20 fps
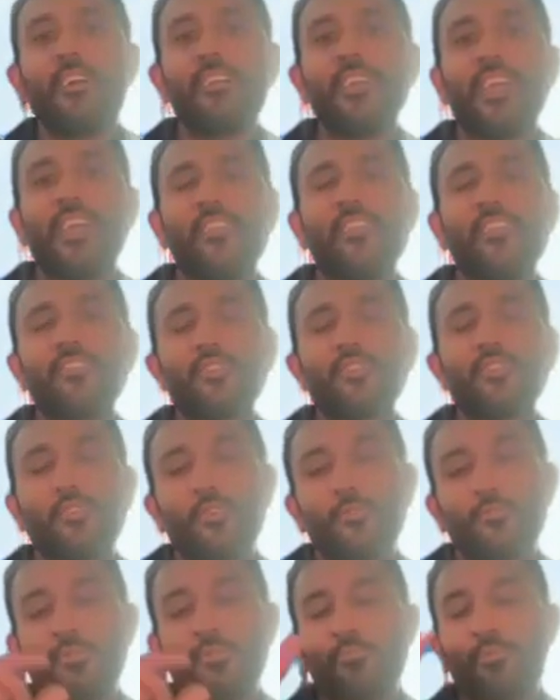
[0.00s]
Yeah, so
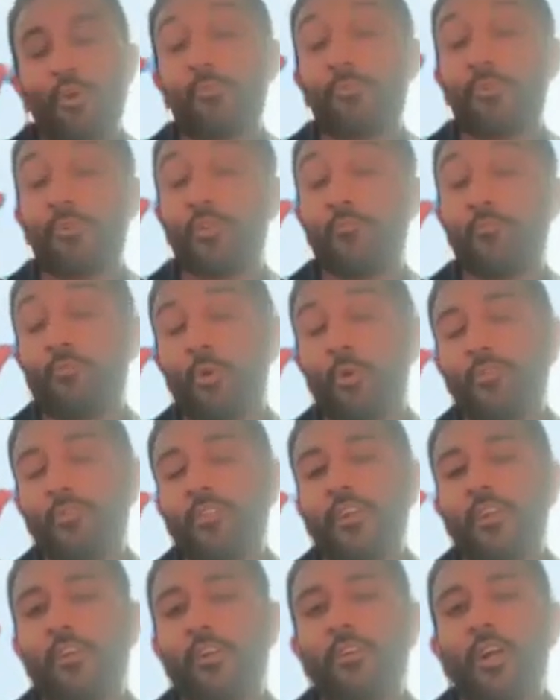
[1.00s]
you brought up a good point
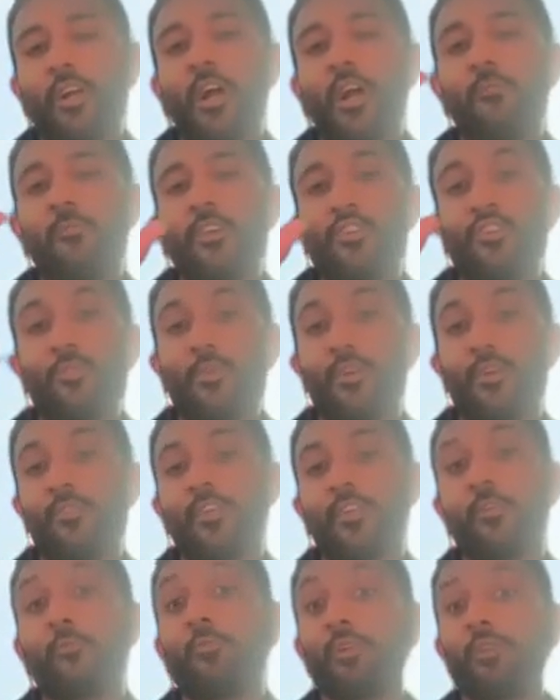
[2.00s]
there, Rachee, around the
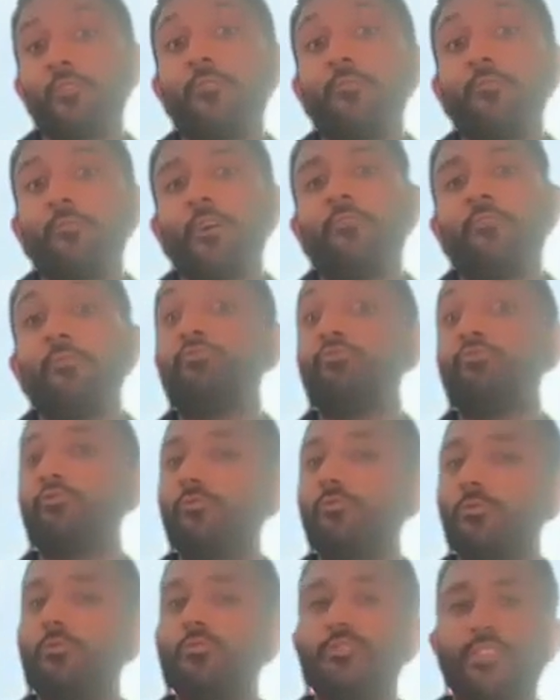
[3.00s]
keyword of
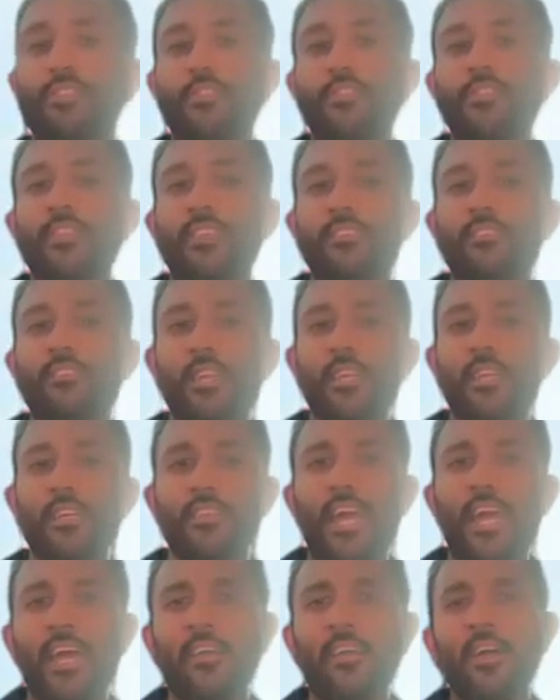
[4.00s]
approvals and things like
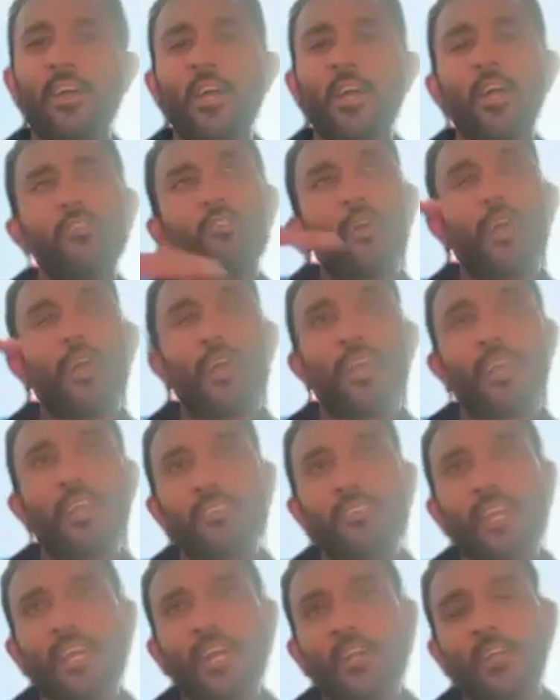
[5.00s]
that. So I guess
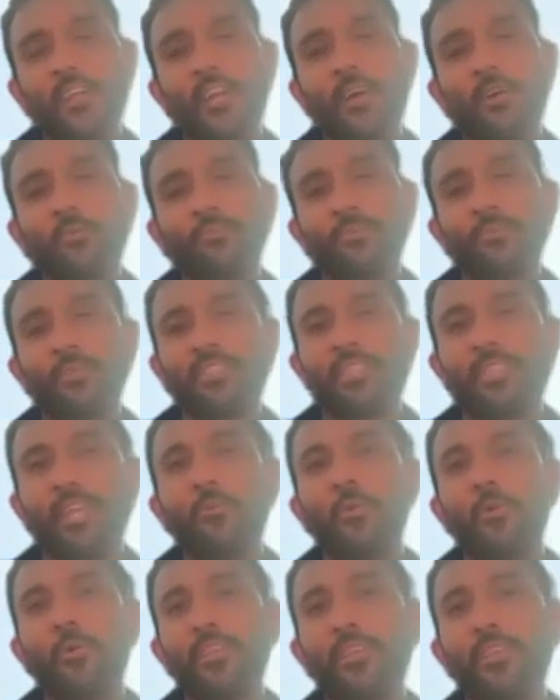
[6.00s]
that kind of helps me
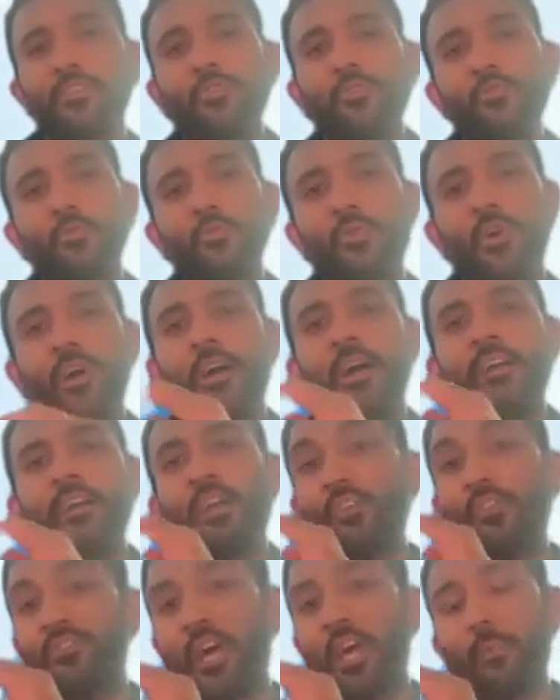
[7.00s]
segue into
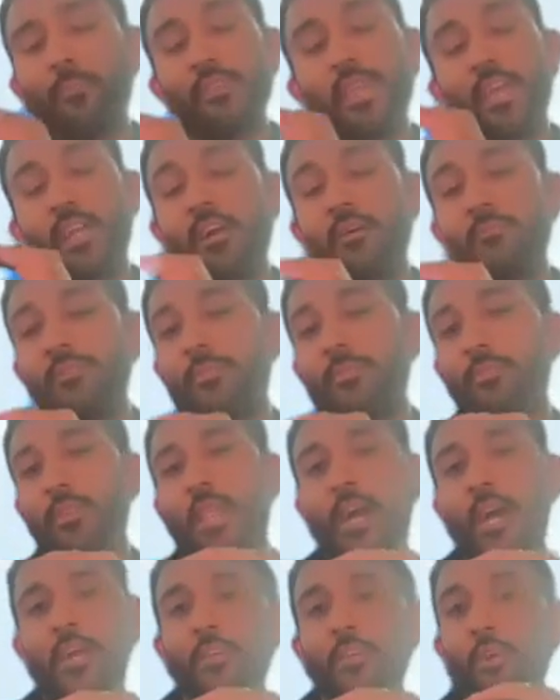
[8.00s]
another topic that comes up a
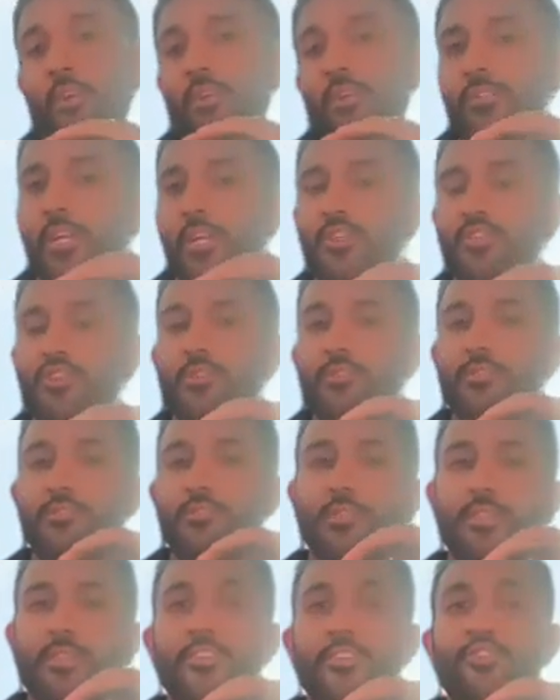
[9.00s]
lot in our discussions
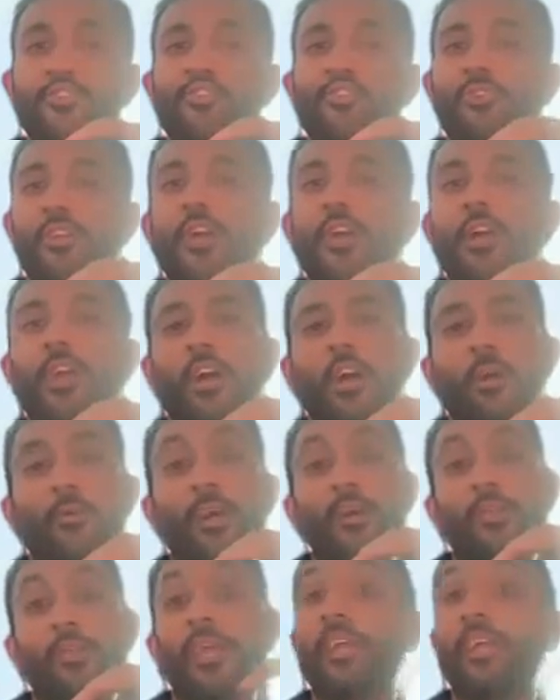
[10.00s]
in the industry
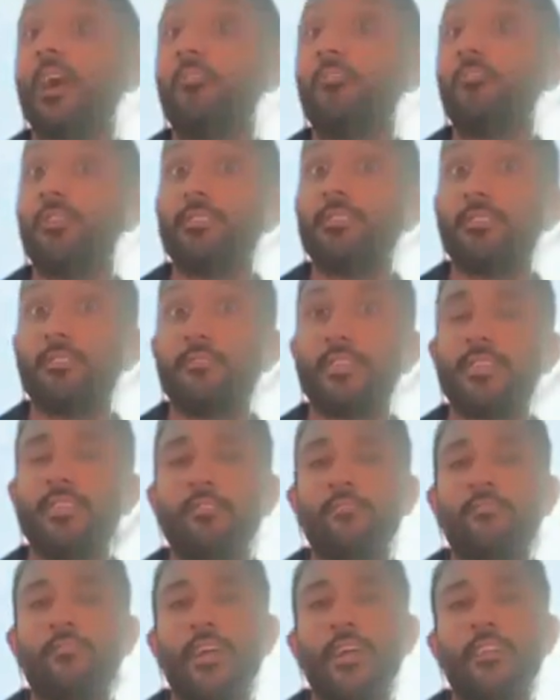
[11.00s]
around like governance of
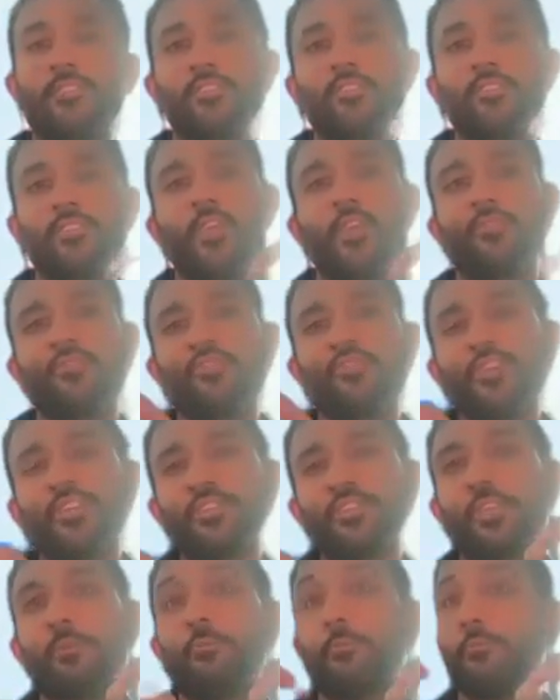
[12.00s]
these events.
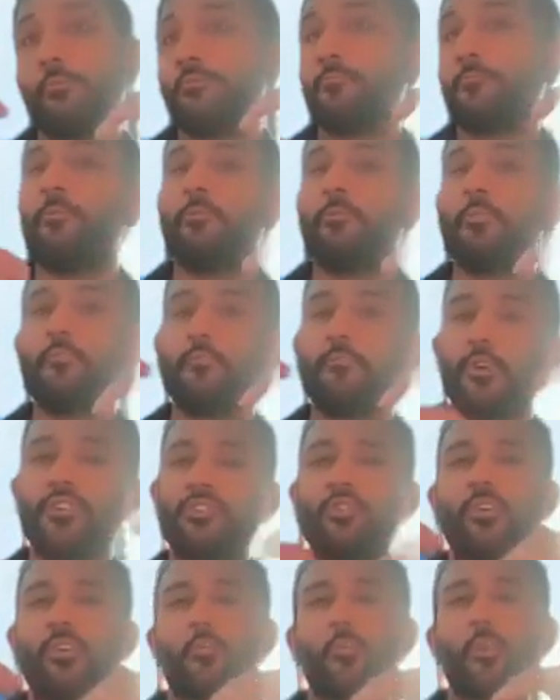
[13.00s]
Traditionally when we first
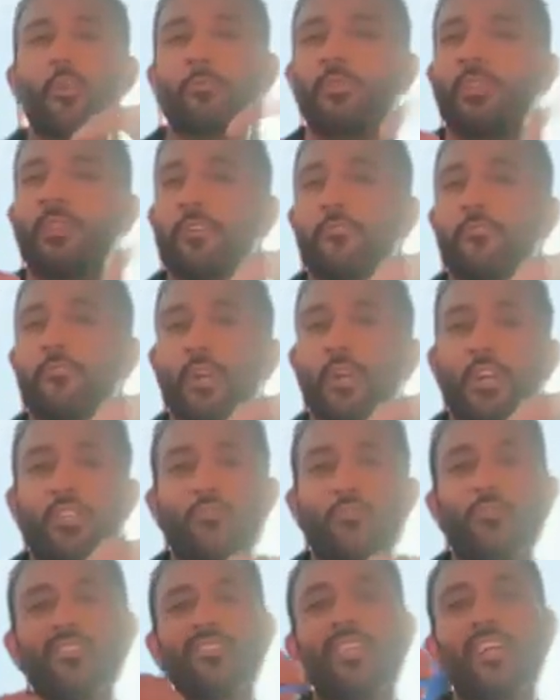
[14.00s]
started working with a lot of our
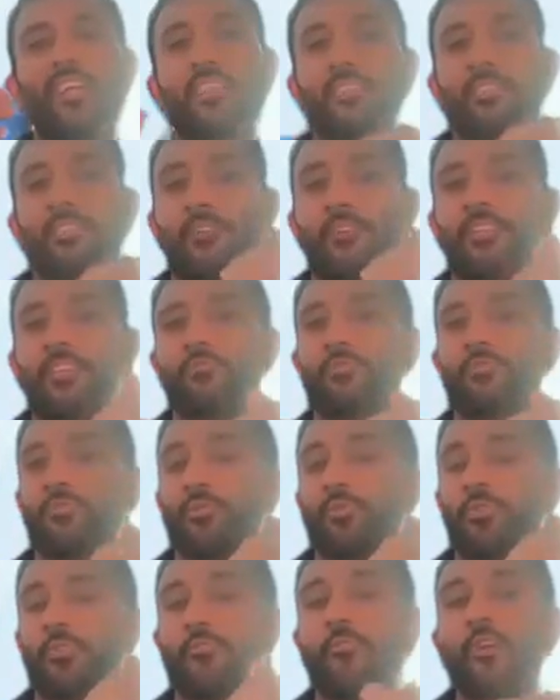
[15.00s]
customers, a lot of these events were
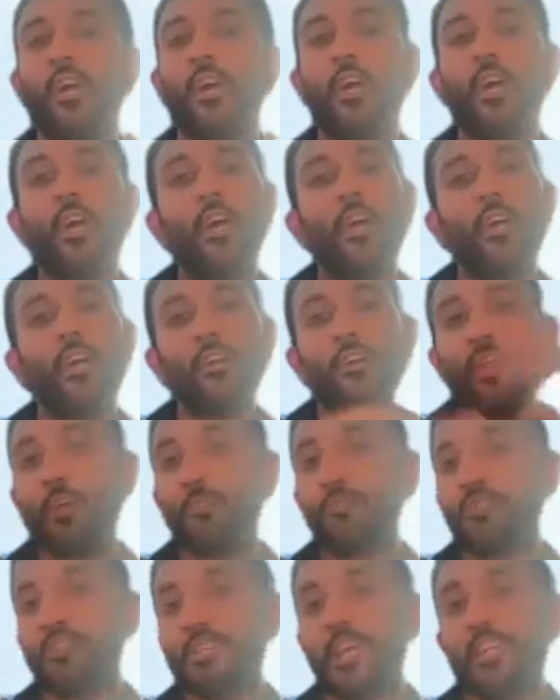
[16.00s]
sort of,
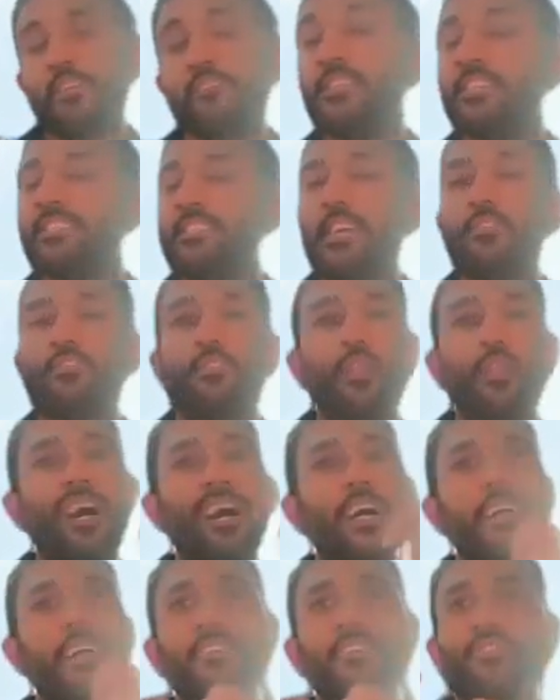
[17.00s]
just kind of
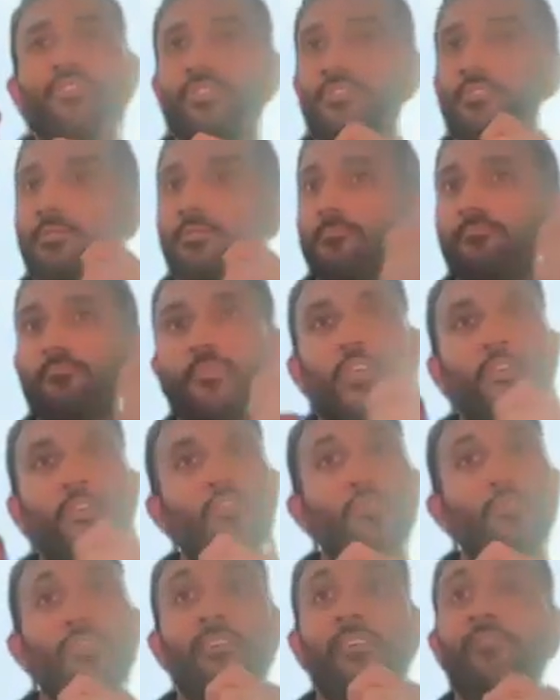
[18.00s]
decentralized, just,
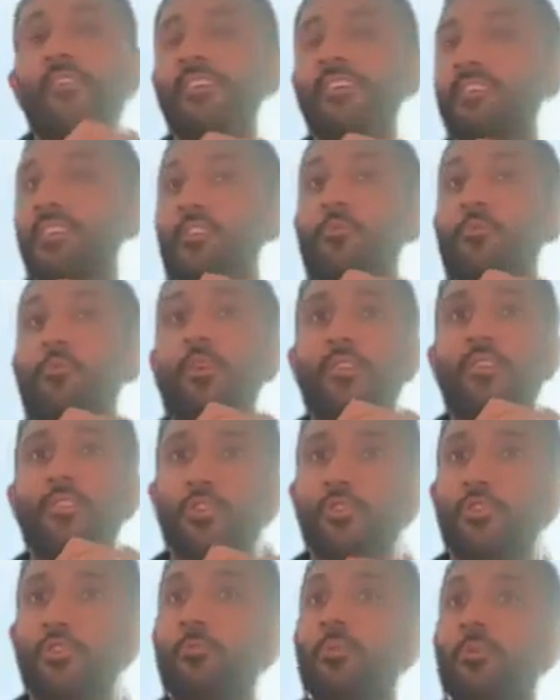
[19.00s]
do the events that you want to
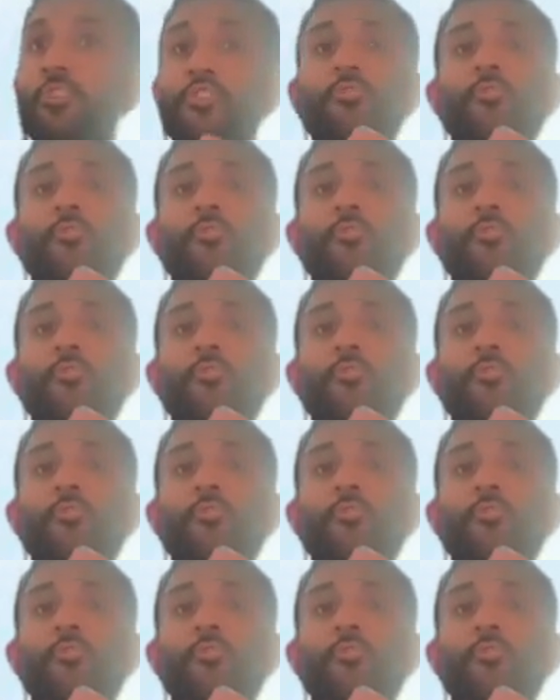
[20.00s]
do, what